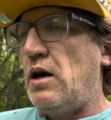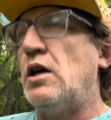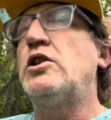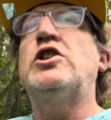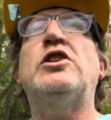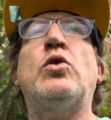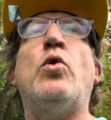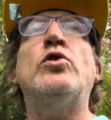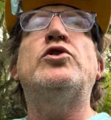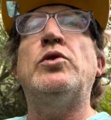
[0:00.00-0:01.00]
She
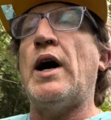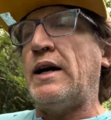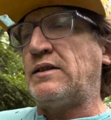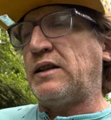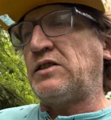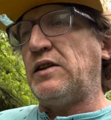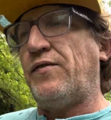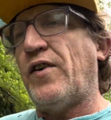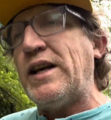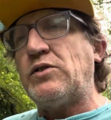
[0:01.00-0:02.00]
told you guys that she
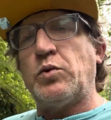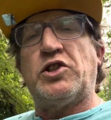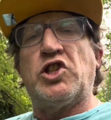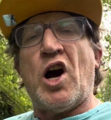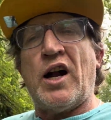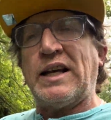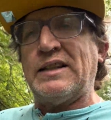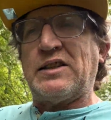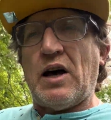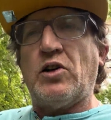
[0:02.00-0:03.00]
fights with Johnny
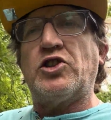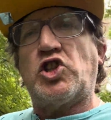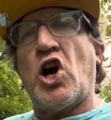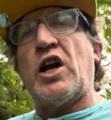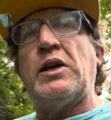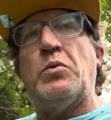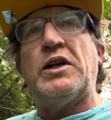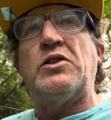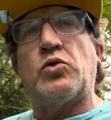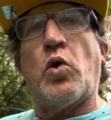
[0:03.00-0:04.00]
and tells Johnny when
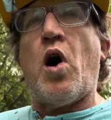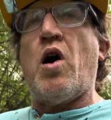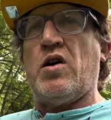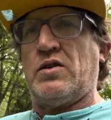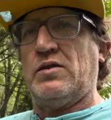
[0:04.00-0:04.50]
he's wrong.